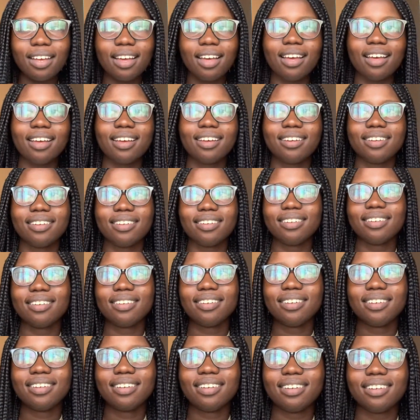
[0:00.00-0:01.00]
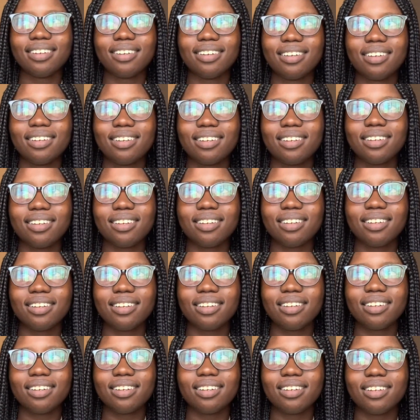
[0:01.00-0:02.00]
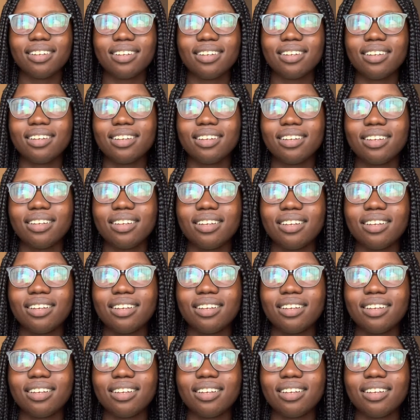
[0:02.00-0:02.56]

[no speech]